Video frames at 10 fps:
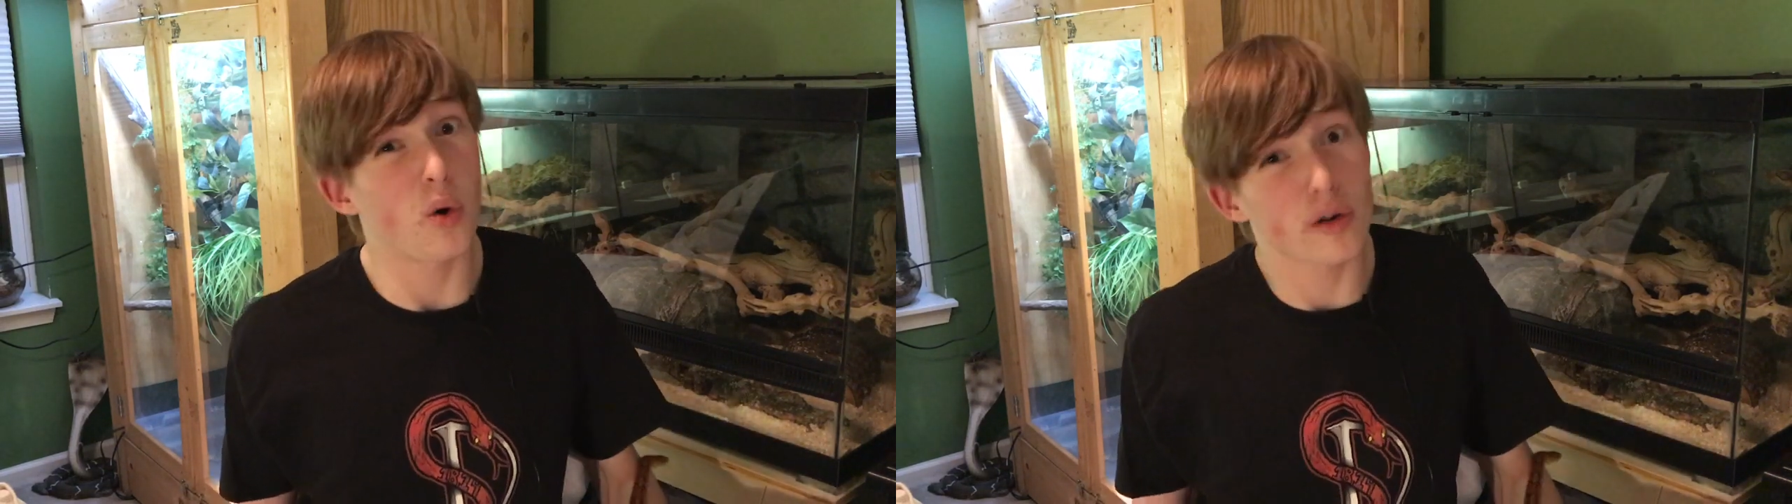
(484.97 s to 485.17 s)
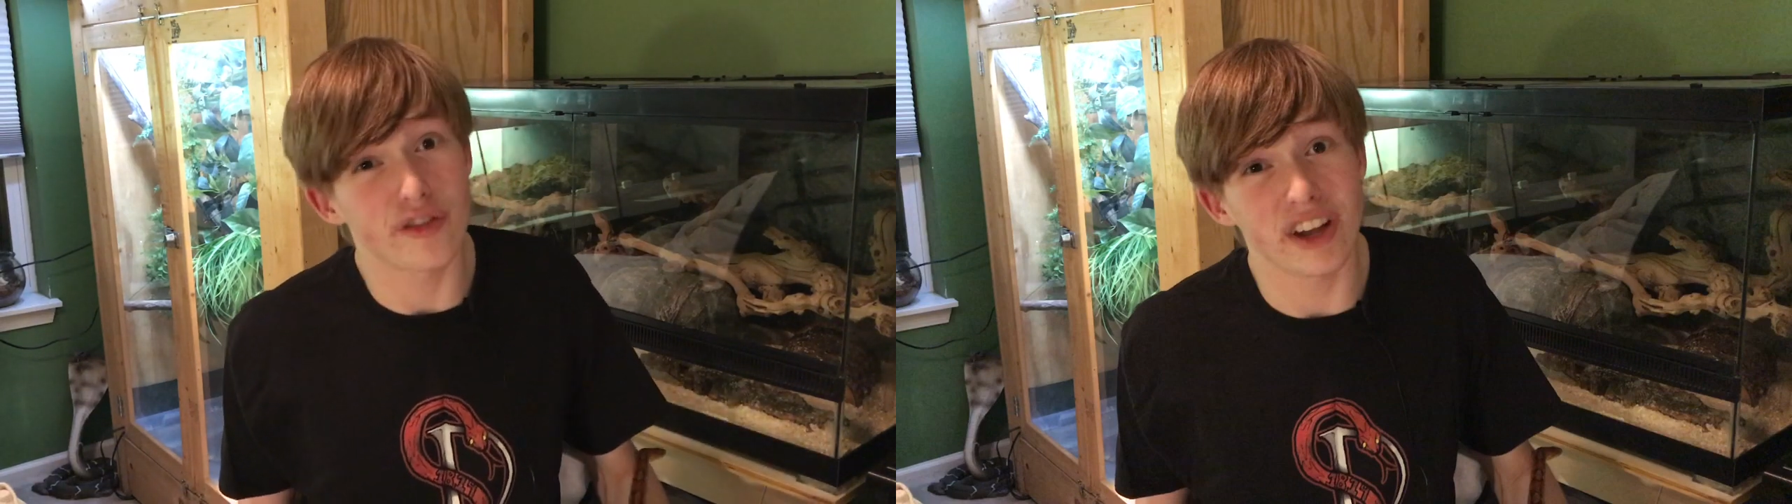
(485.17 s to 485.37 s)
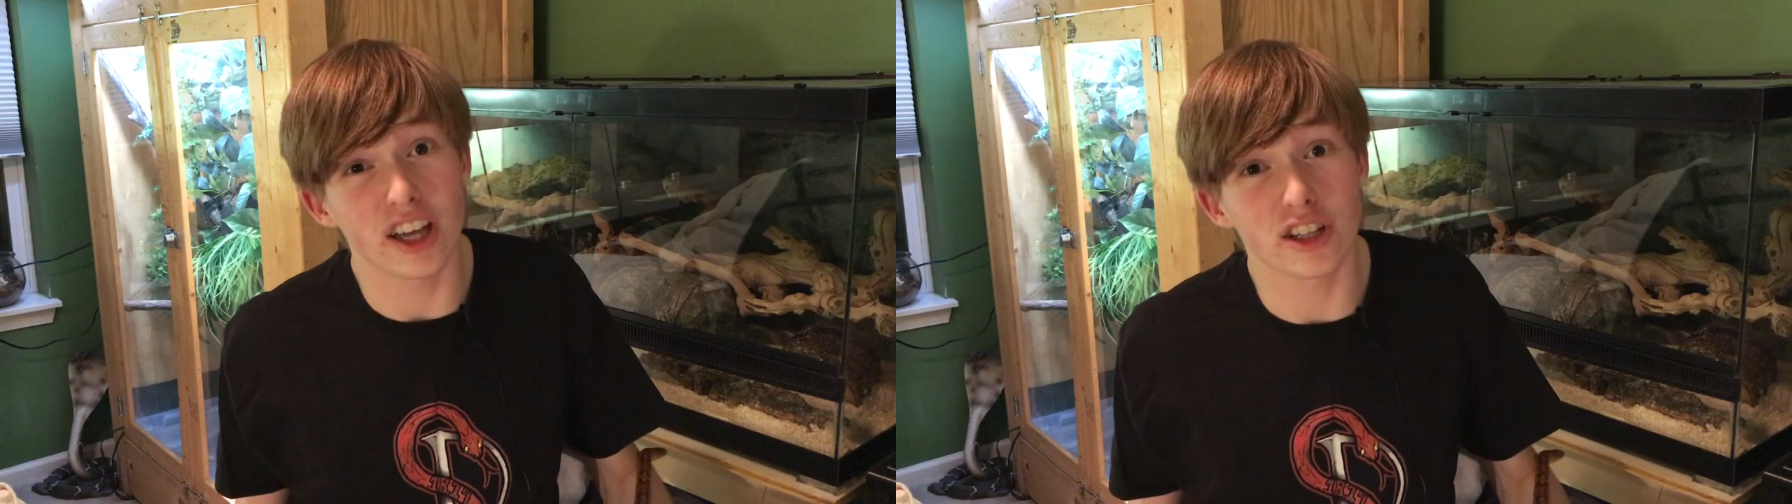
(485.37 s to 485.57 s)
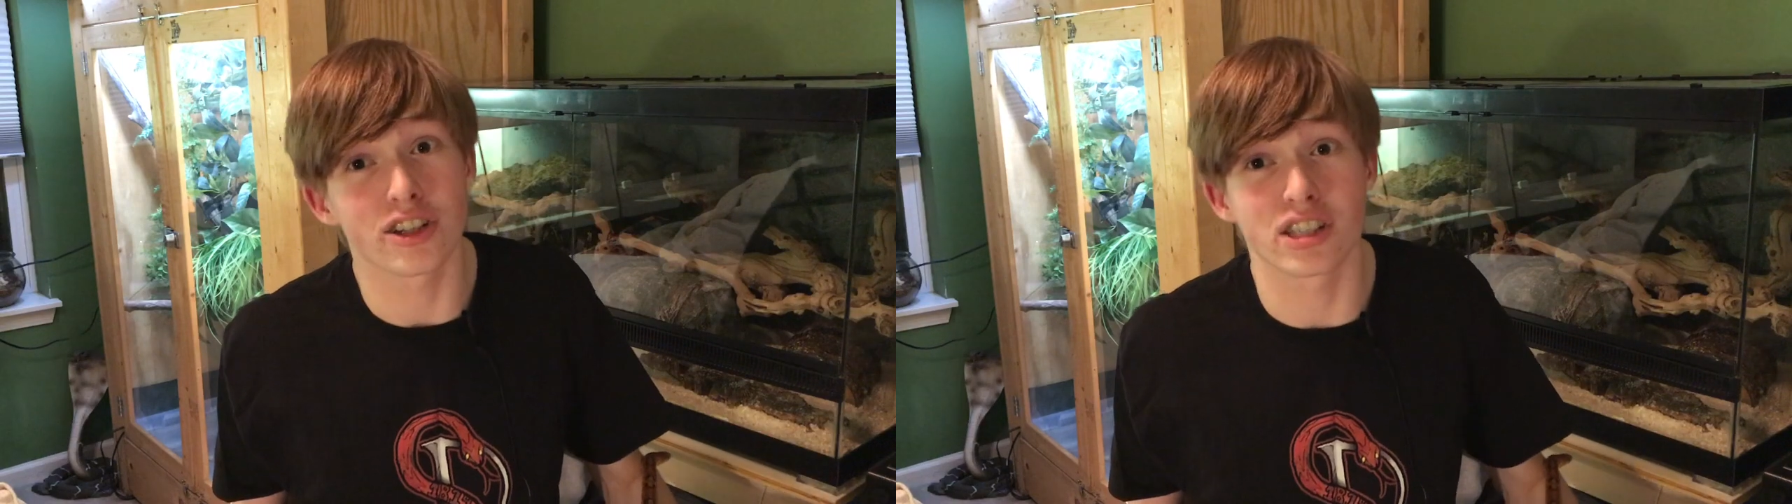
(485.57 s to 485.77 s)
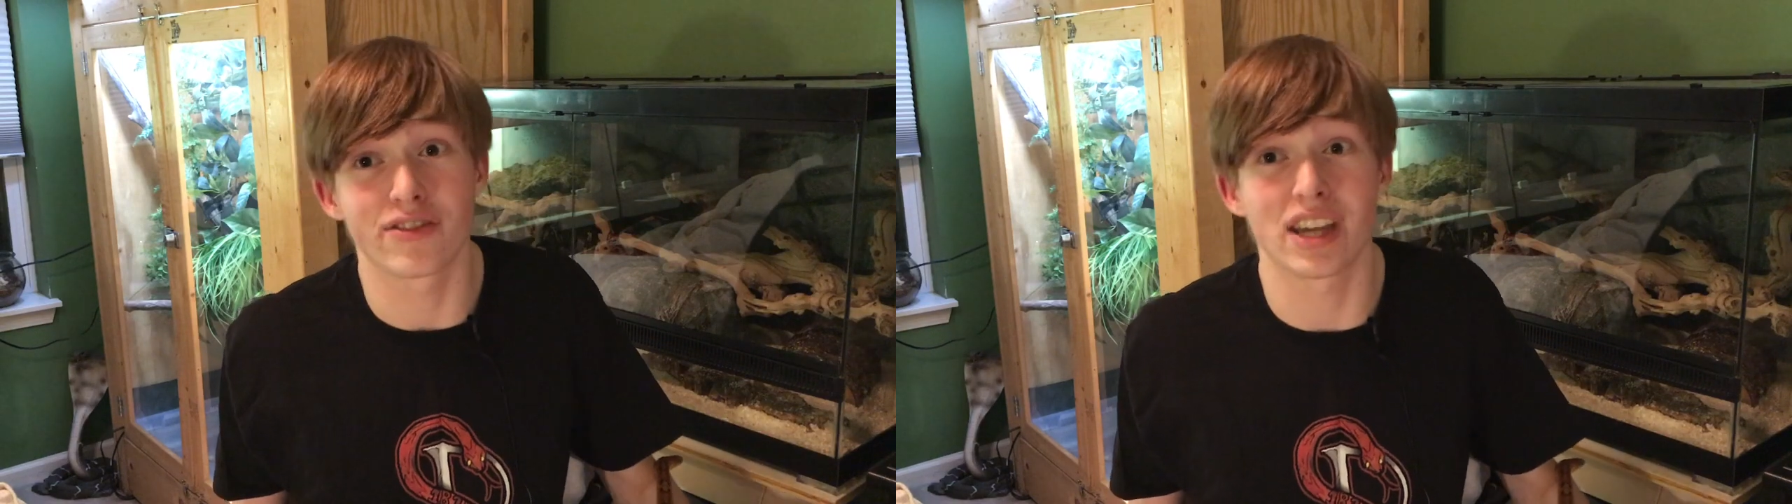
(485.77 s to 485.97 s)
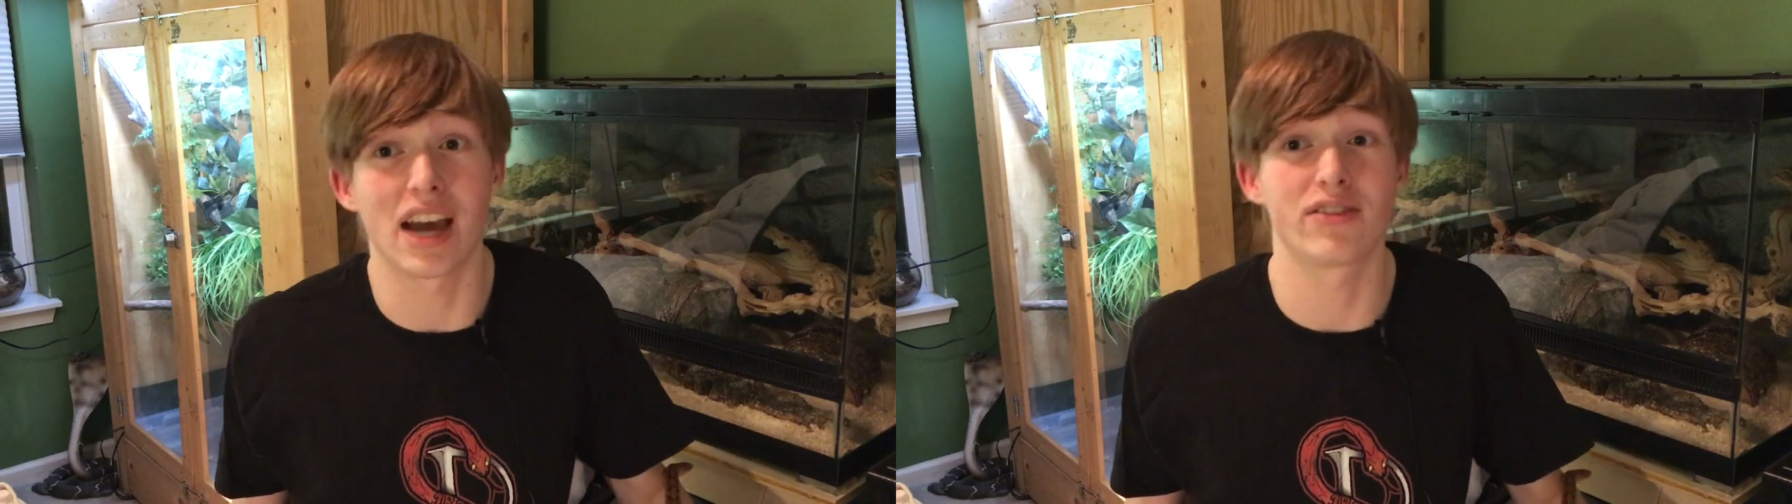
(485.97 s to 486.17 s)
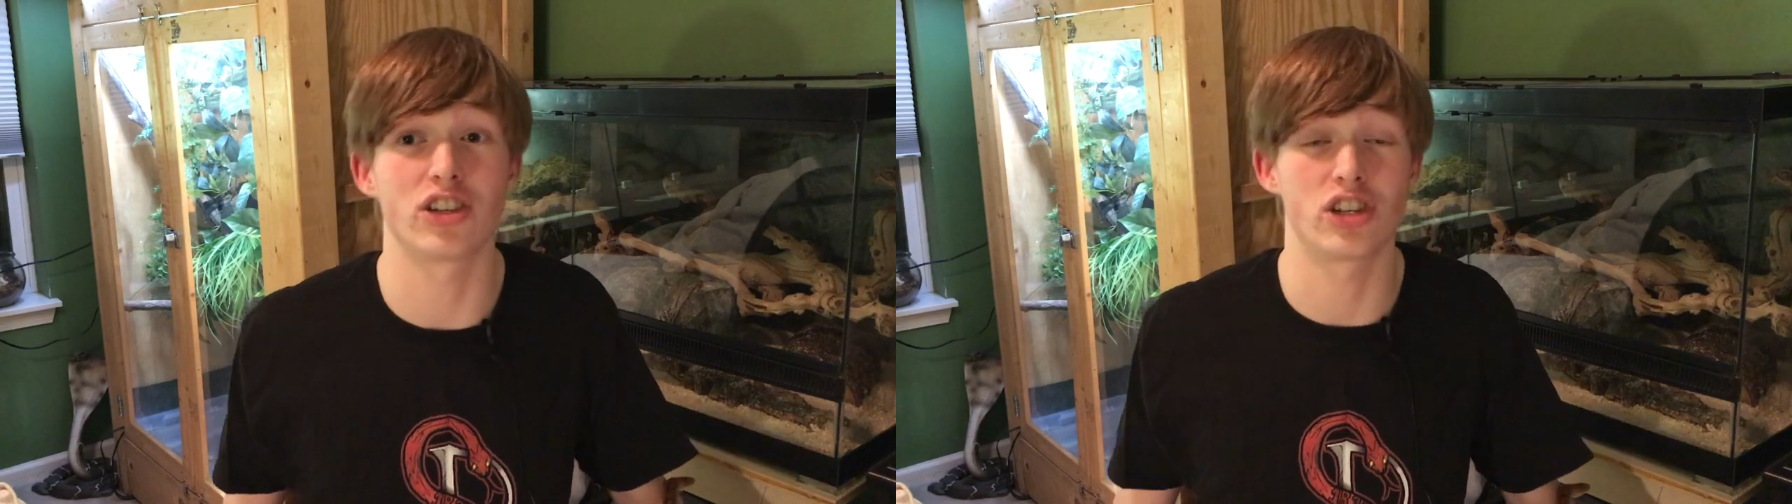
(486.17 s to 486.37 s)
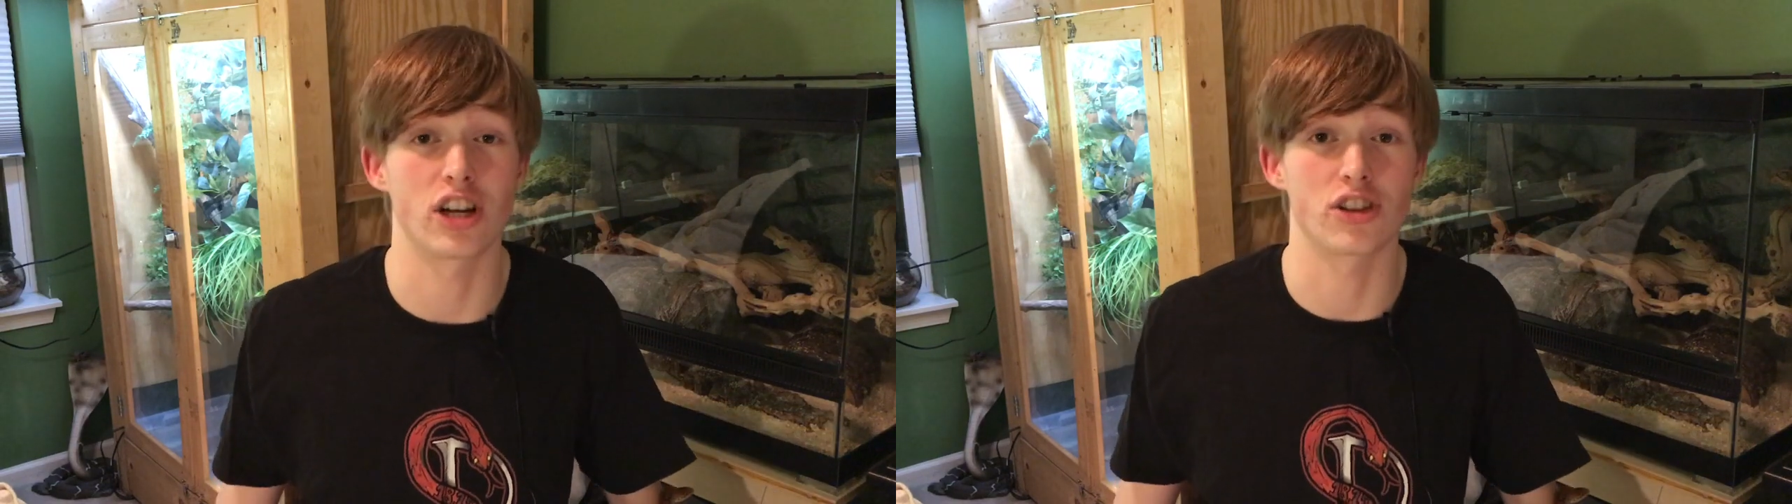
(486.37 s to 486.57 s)
or failures, if you have to
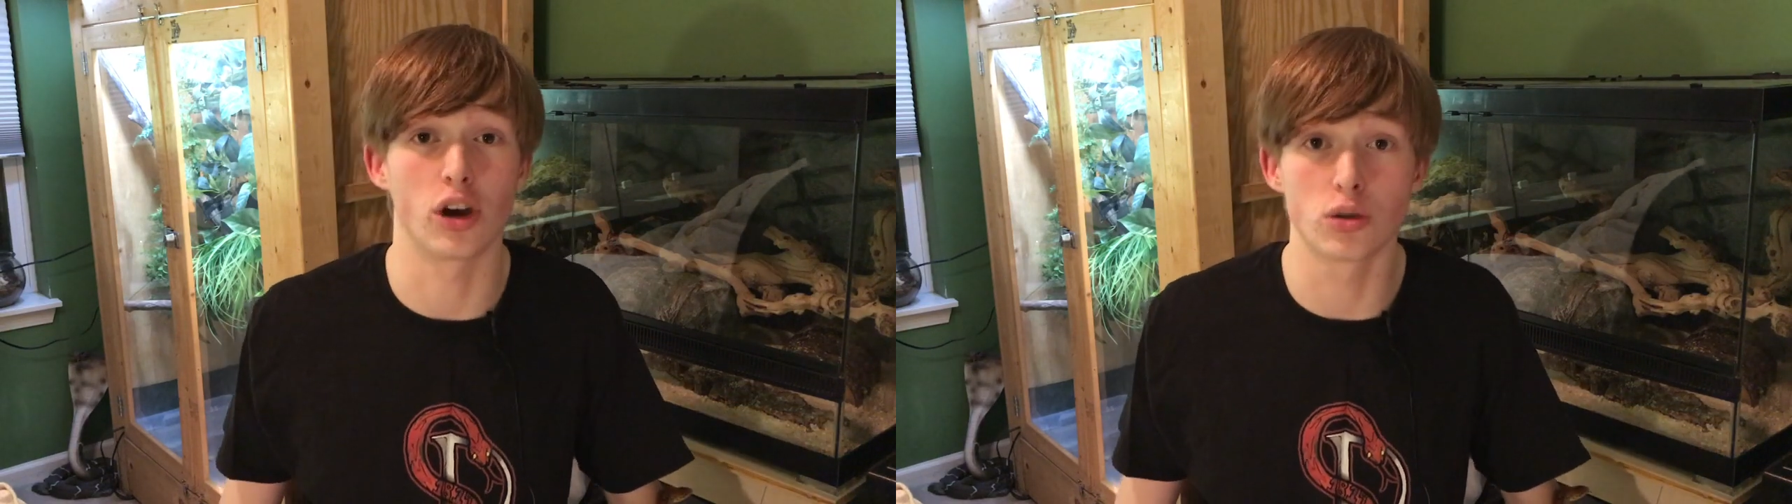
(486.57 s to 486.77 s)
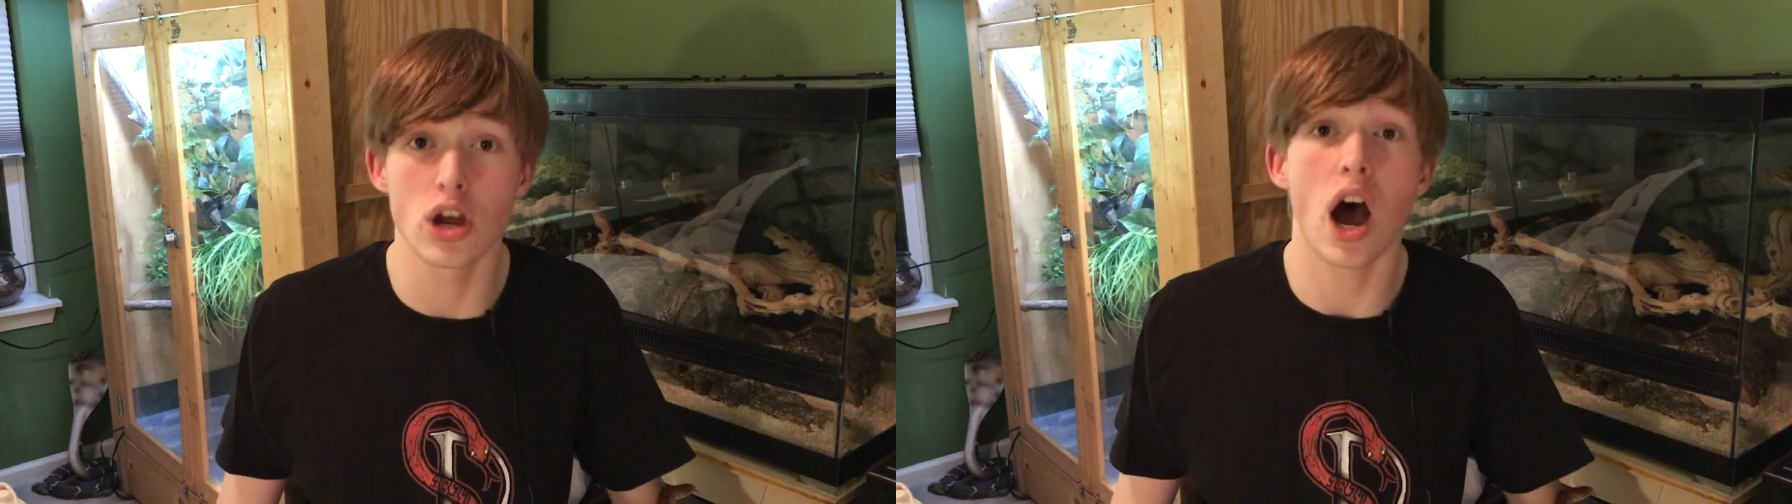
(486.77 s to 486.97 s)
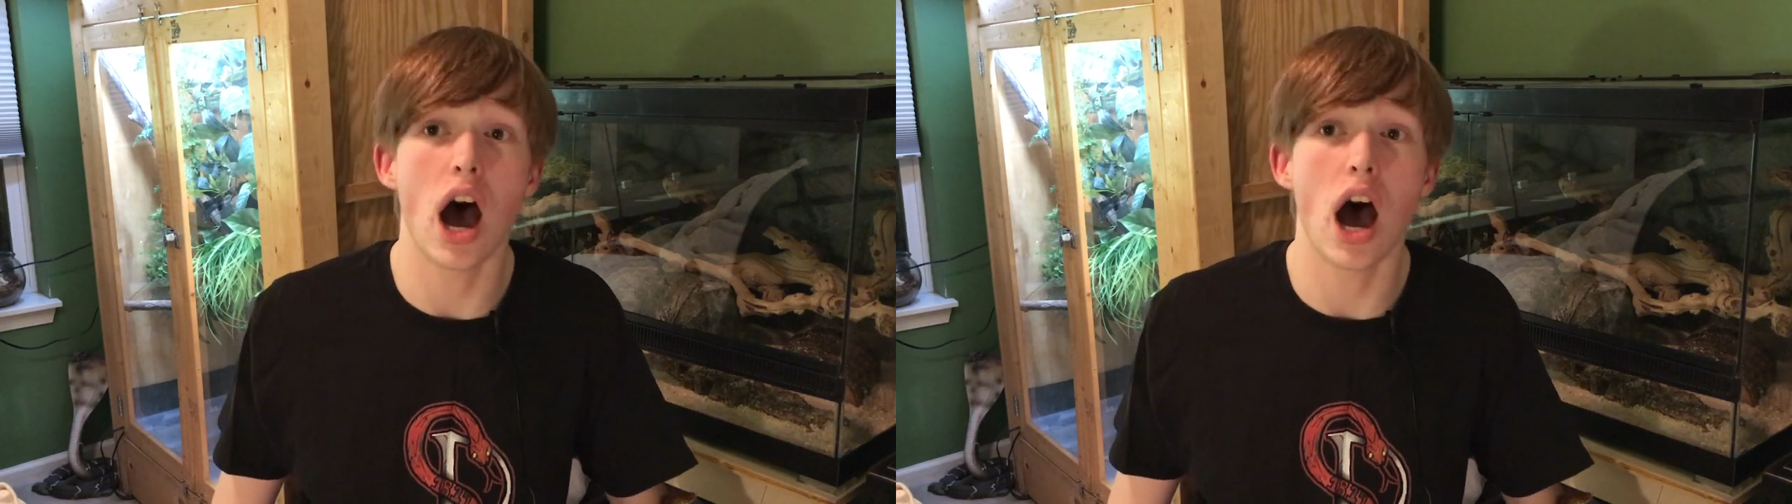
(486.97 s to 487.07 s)
share those,